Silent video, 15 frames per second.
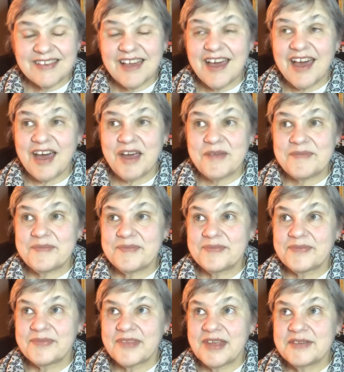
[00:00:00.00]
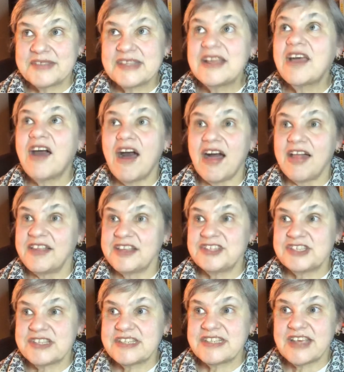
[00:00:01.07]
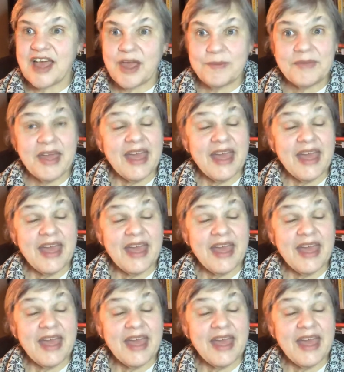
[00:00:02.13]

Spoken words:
I was in college at the time,